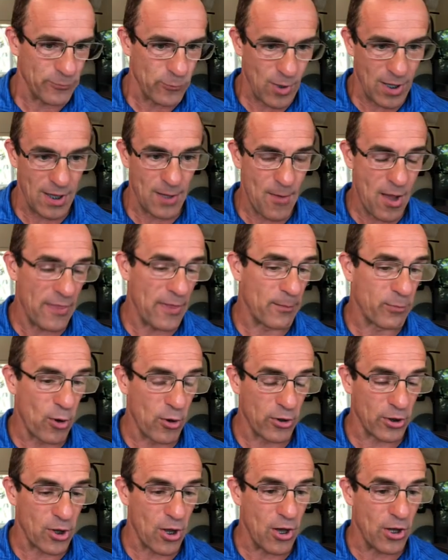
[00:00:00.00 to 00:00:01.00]
Well, I'm on the
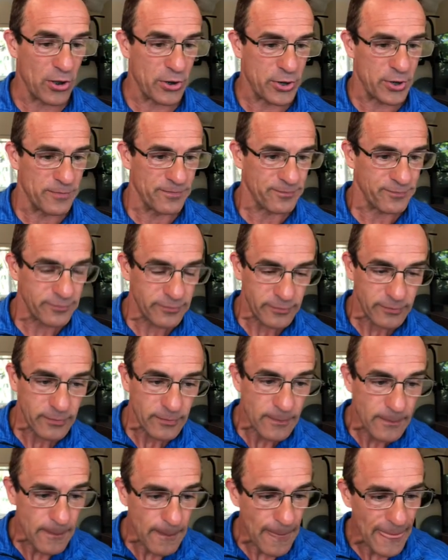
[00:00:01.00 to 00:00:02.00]
protocols
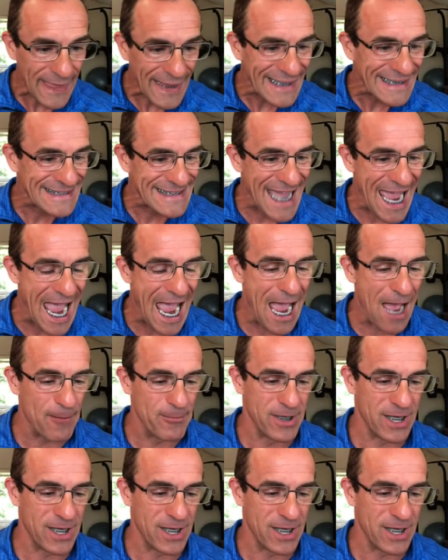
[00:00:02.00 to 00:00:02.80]
tab